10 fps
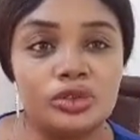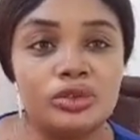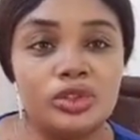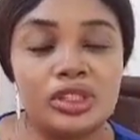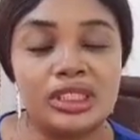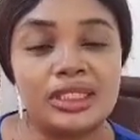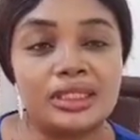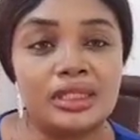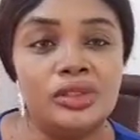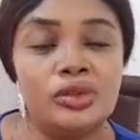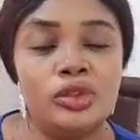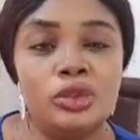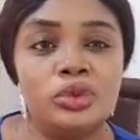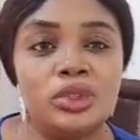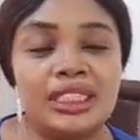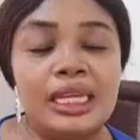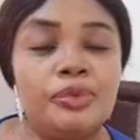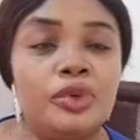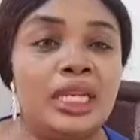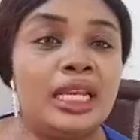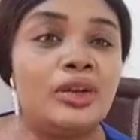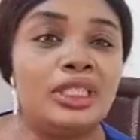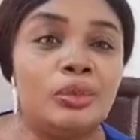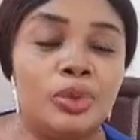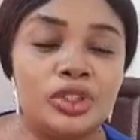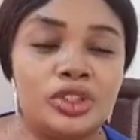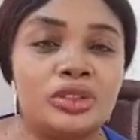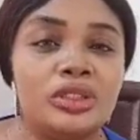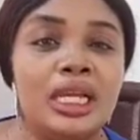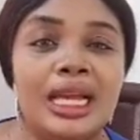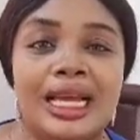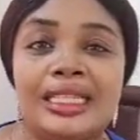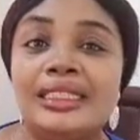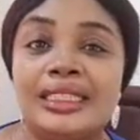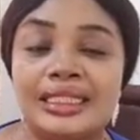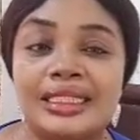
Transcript: just, you know, you tap your leg on the bottle and it's inside.